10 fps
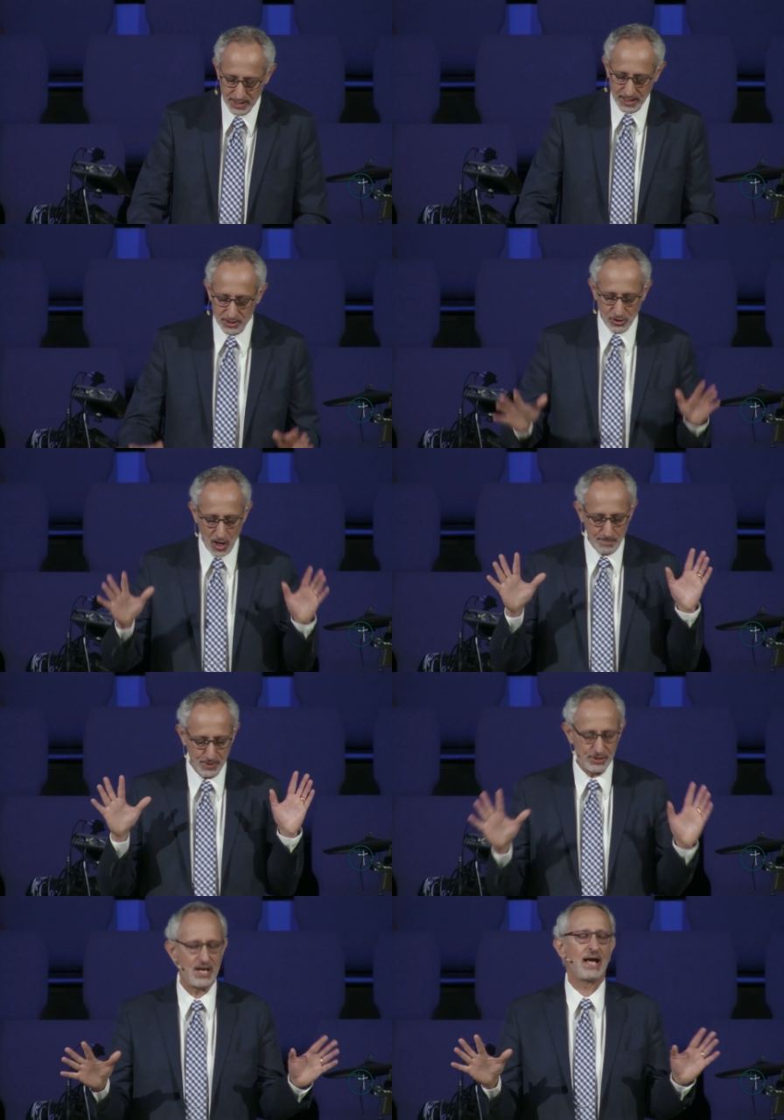He is our
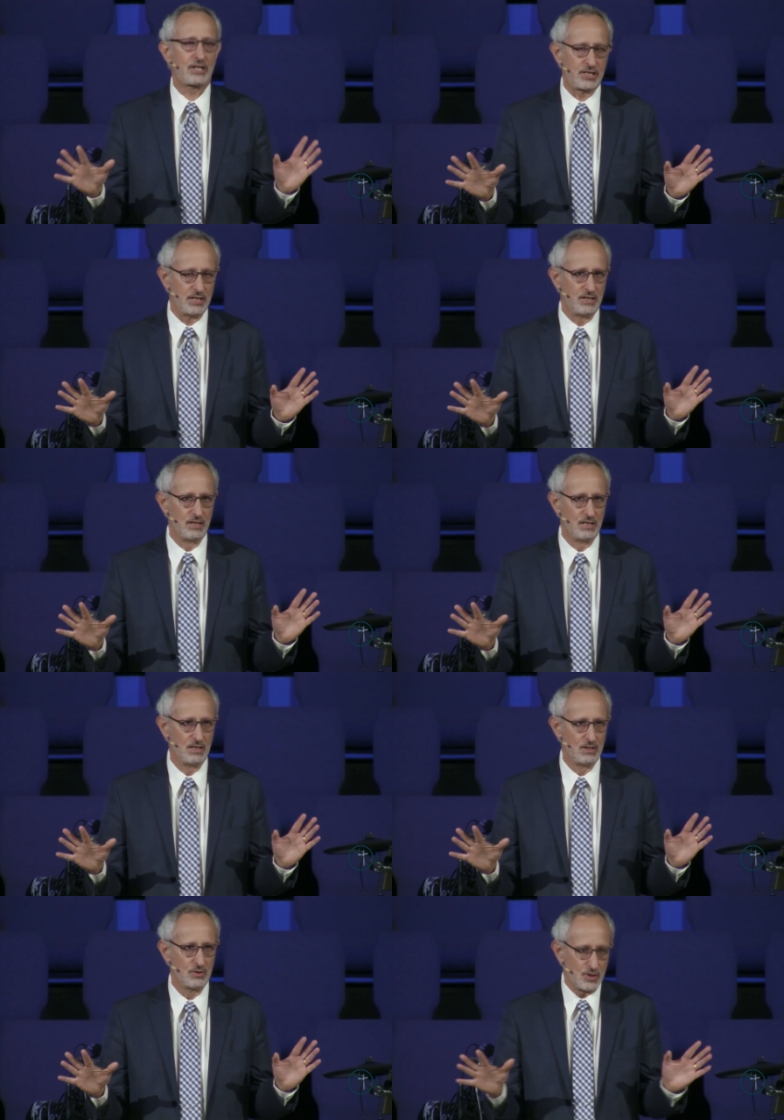protection,
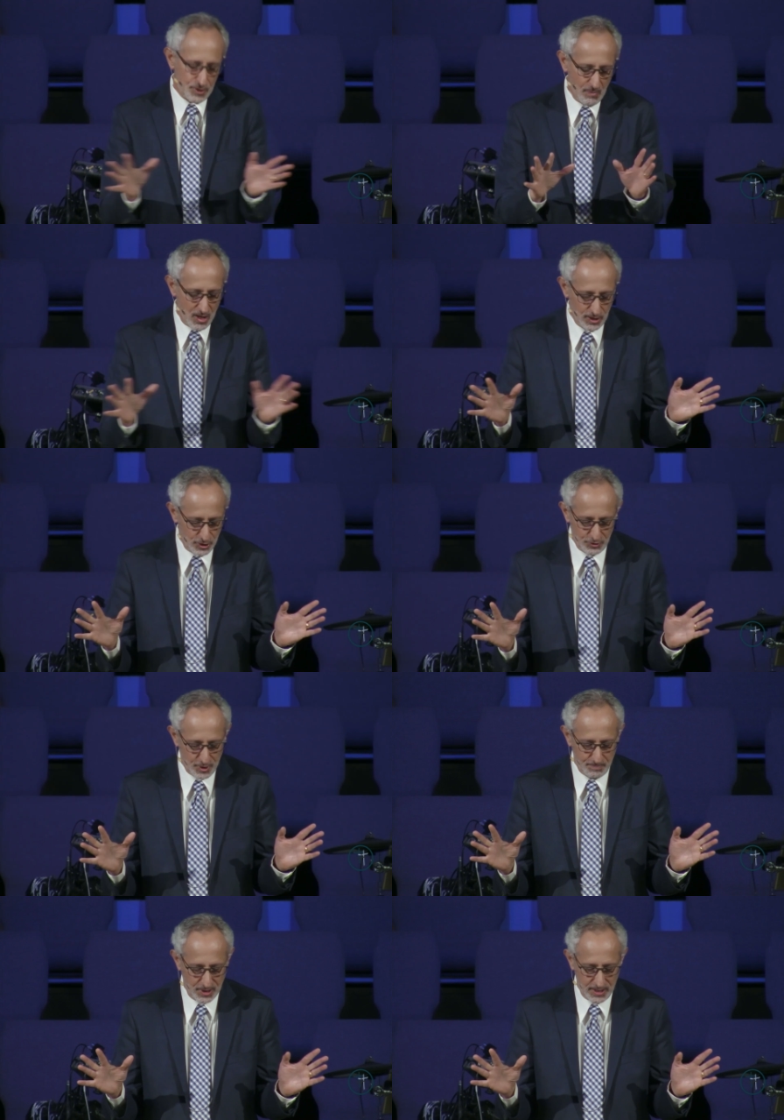or as Martin
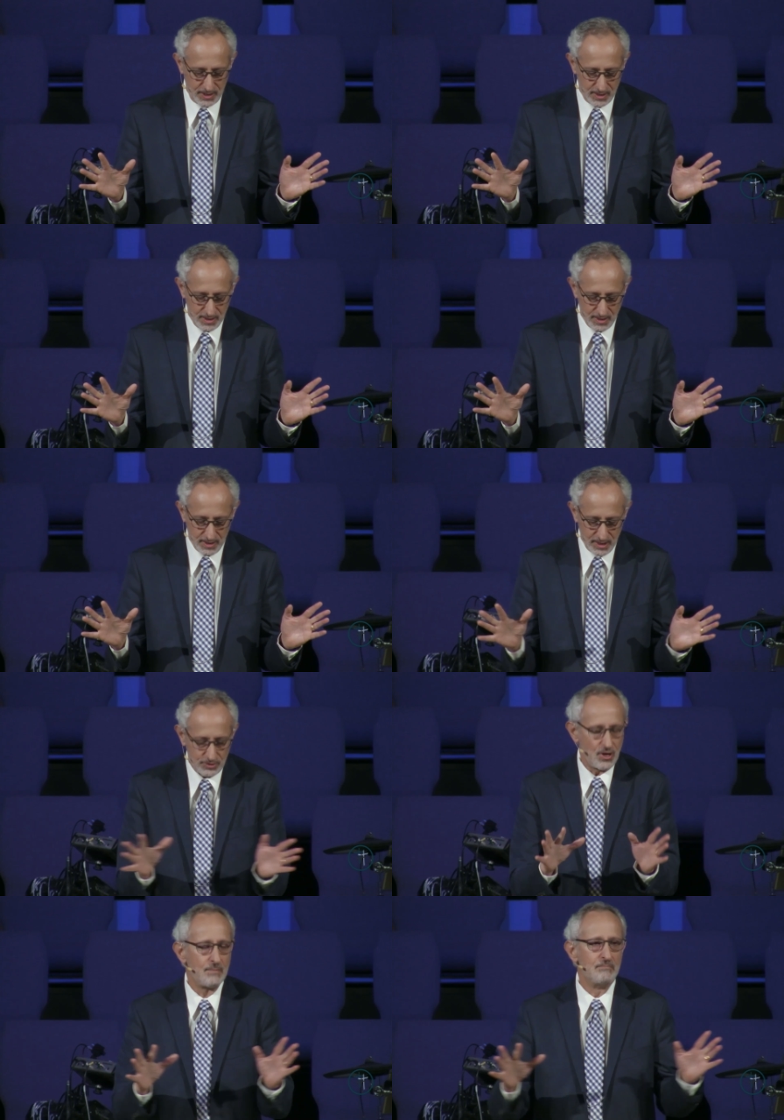Luther put it,
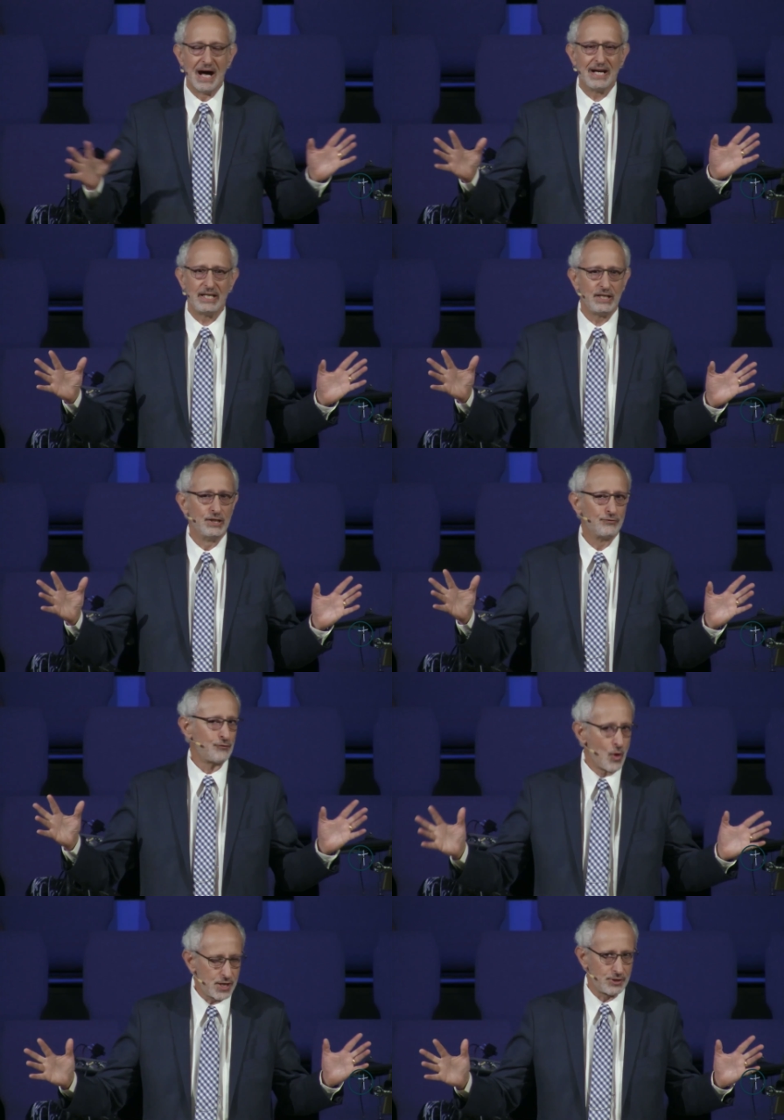He's our mighty
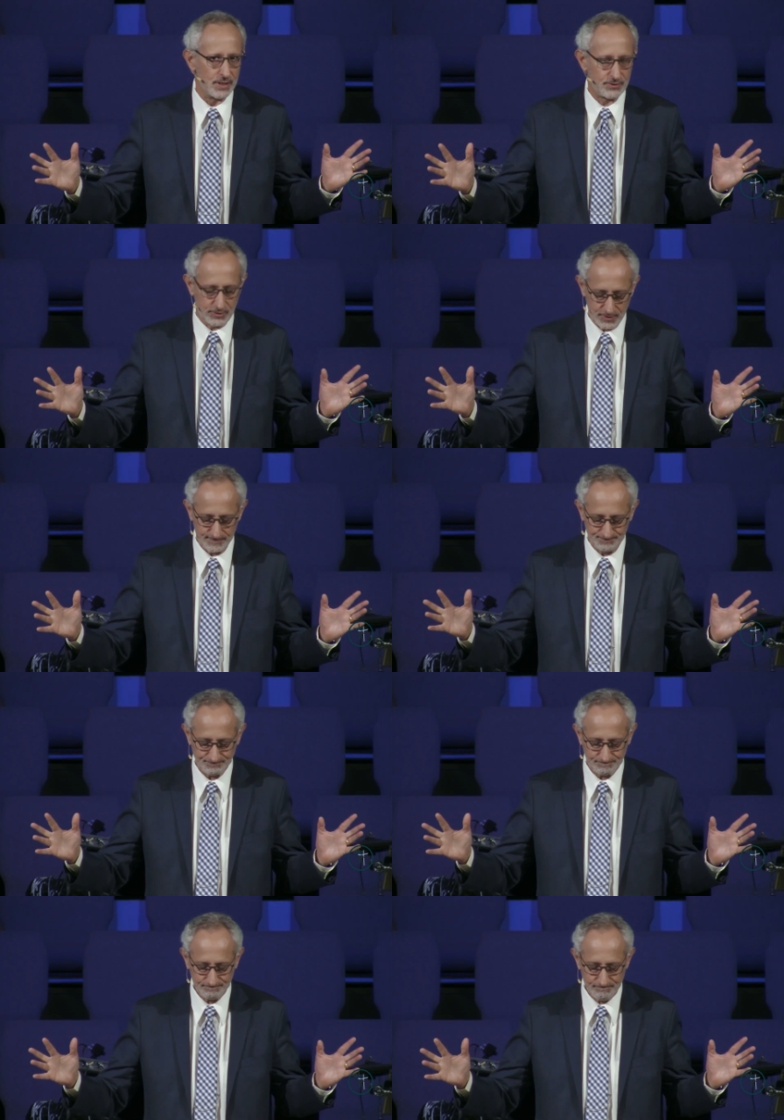fortress.
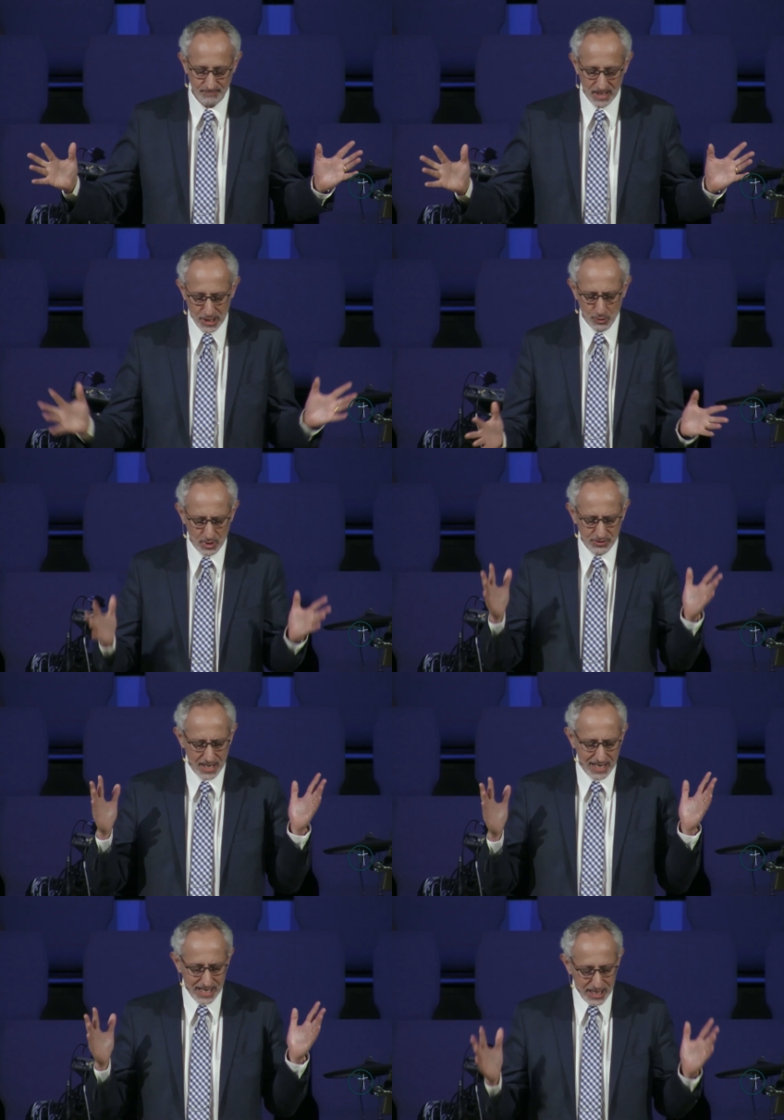In other words,
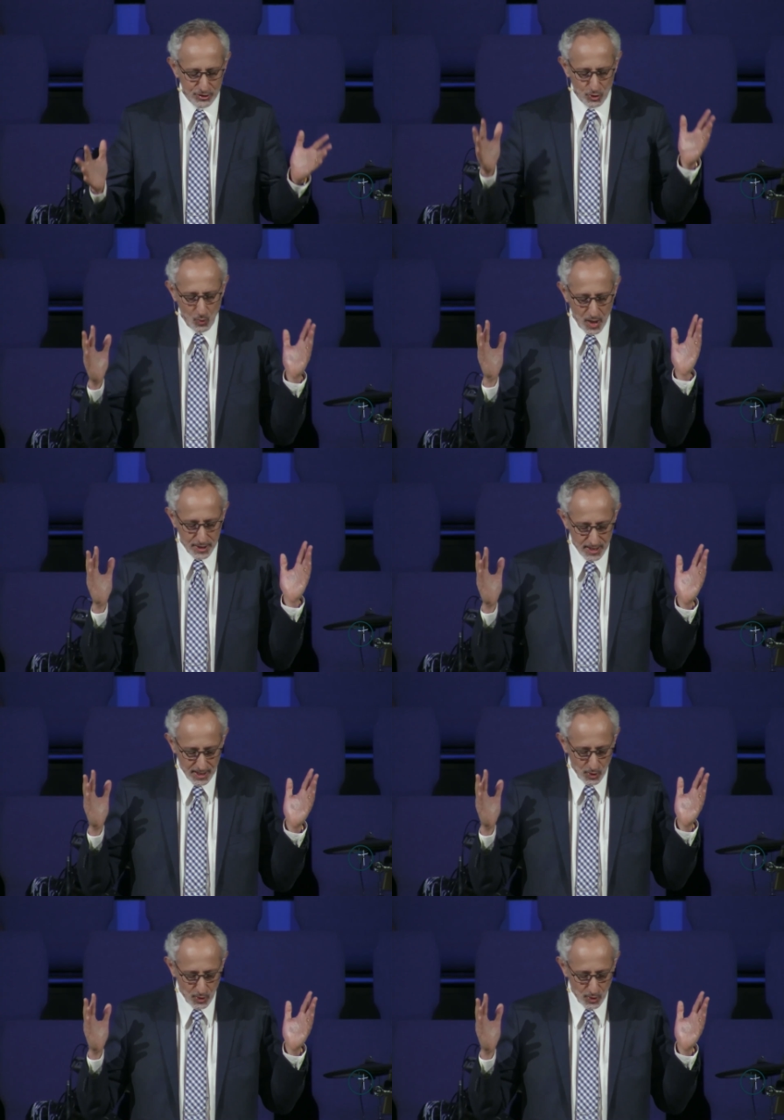He's the one